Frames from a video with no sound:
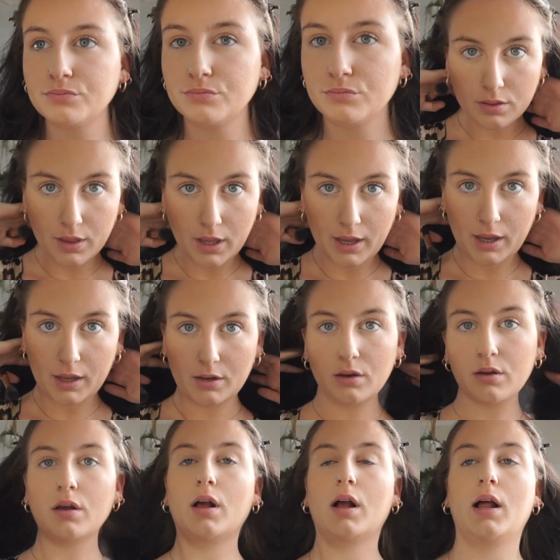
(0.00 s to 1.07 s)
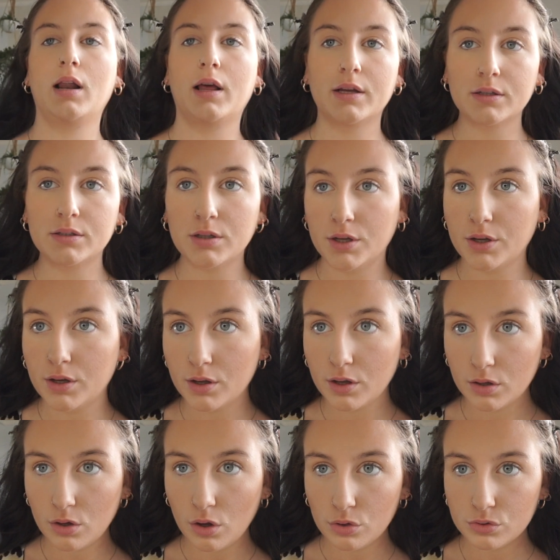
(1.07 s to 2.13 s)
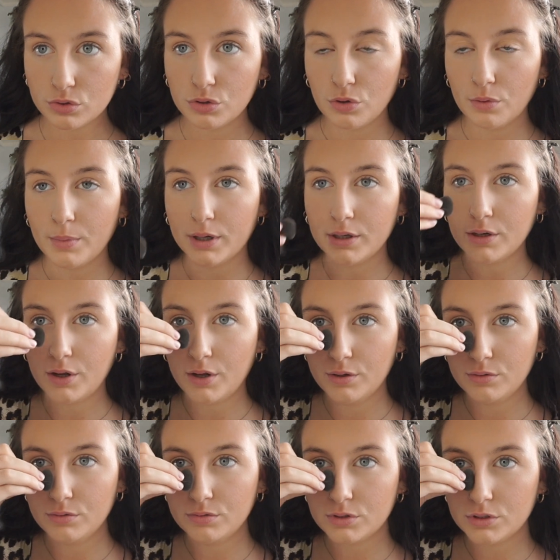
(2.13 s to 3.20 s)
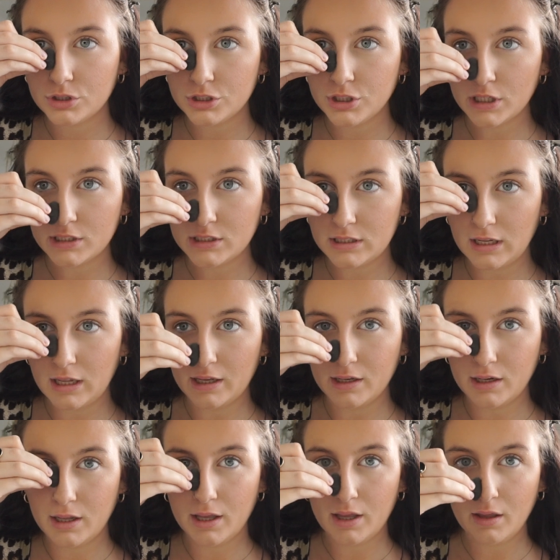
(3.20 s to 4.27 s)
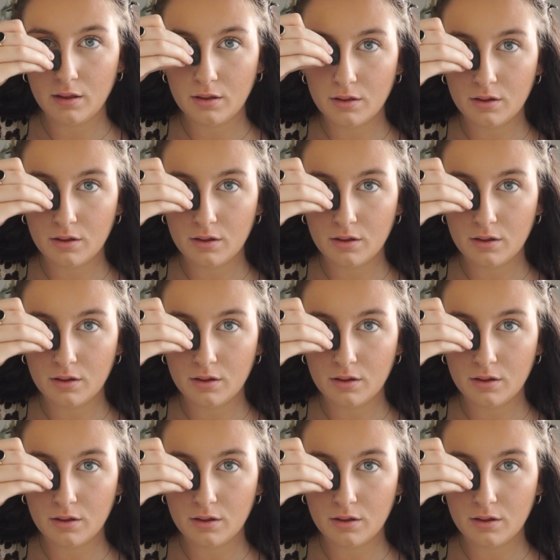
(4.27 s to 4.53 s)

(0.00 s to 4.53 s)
Then I like to contour my nose just slightly.